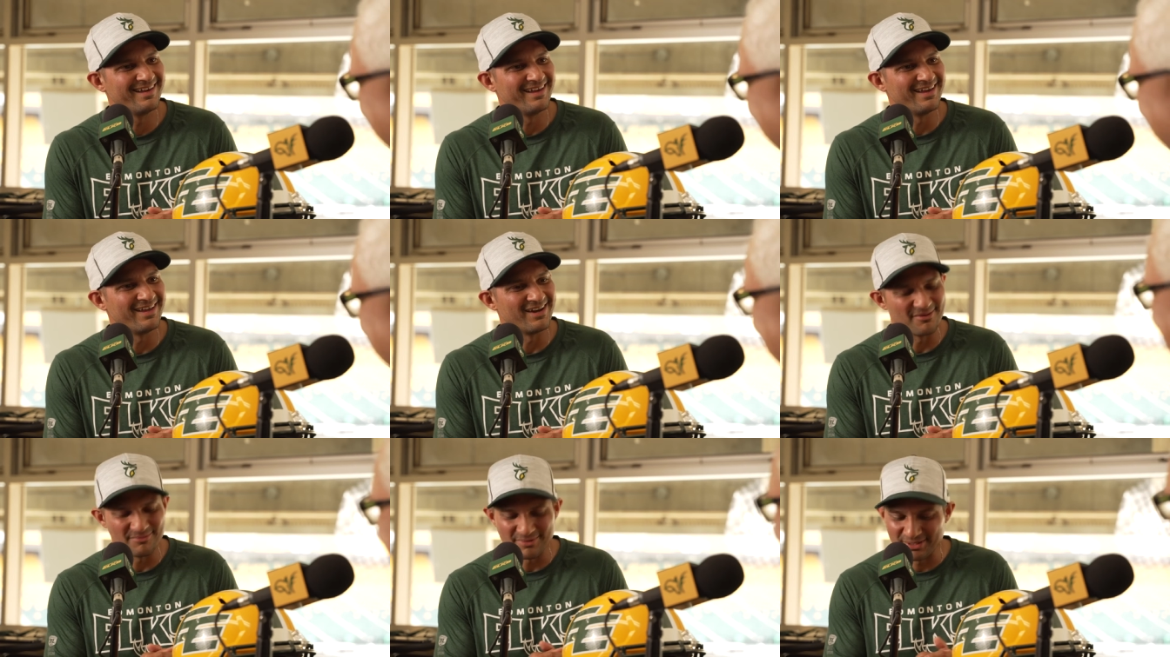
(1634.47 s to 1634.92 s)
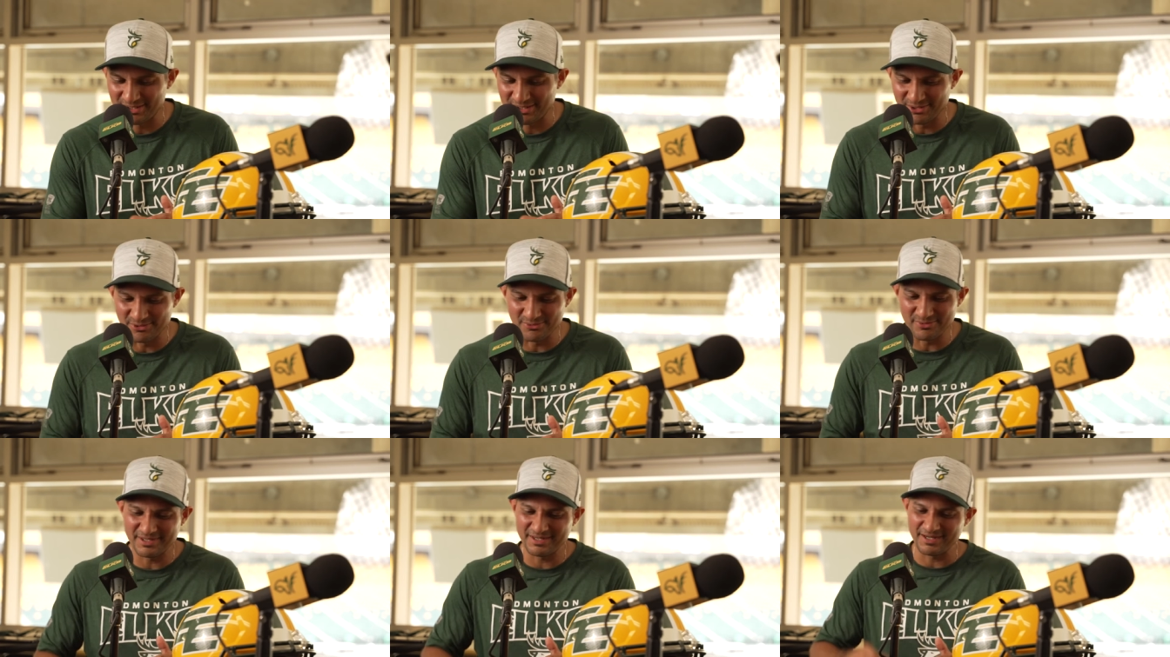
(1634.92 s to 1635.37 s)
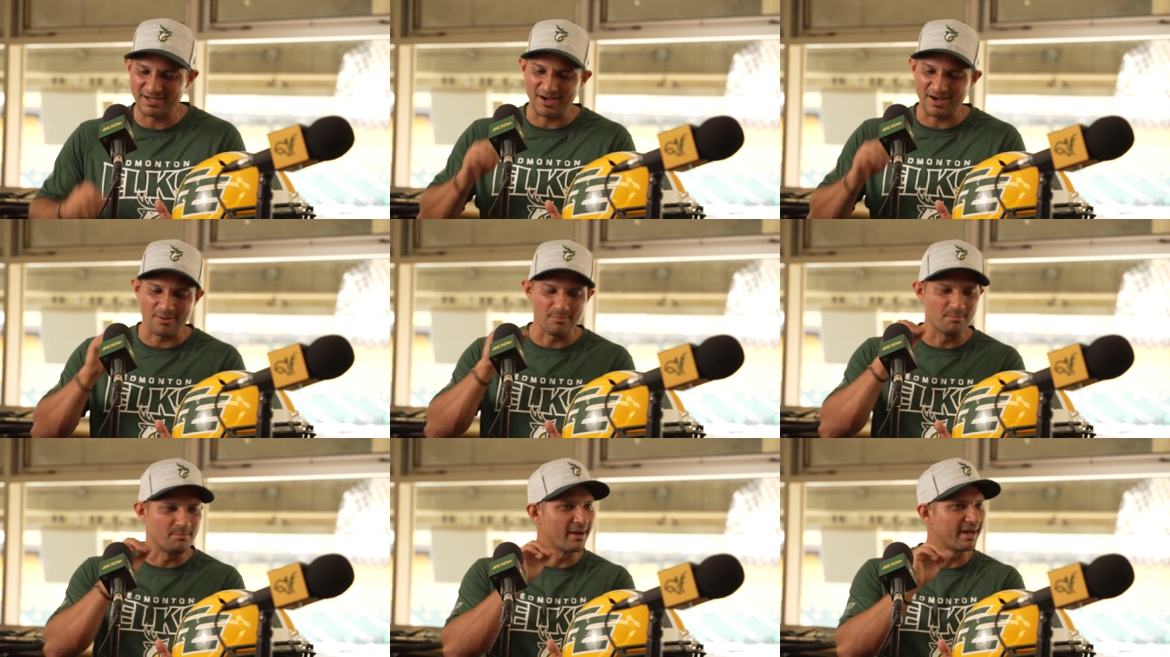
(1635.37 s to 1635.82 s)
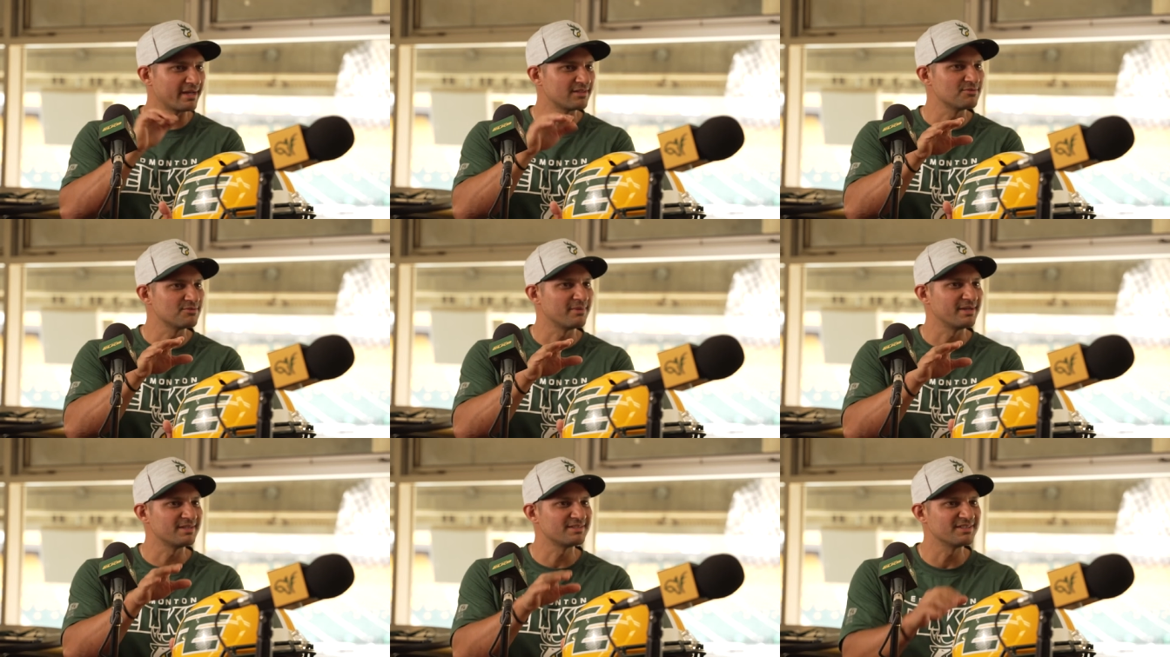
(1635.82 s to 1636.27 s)
And I'm like, you know what? I'm back
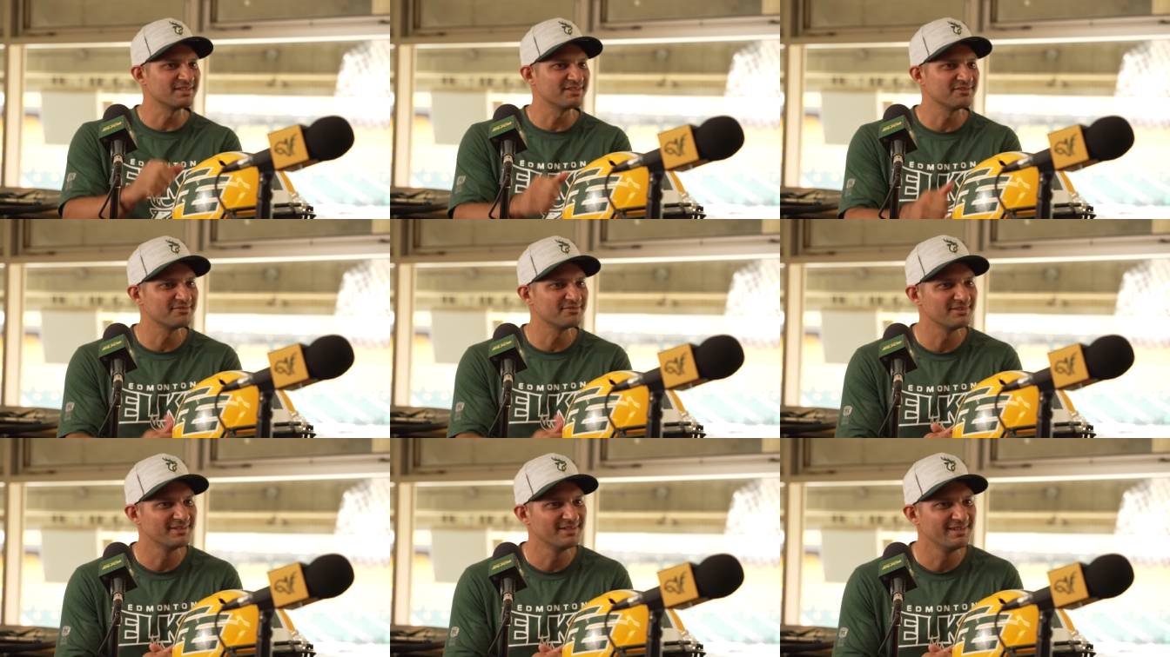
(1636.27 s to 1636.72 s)
to myself.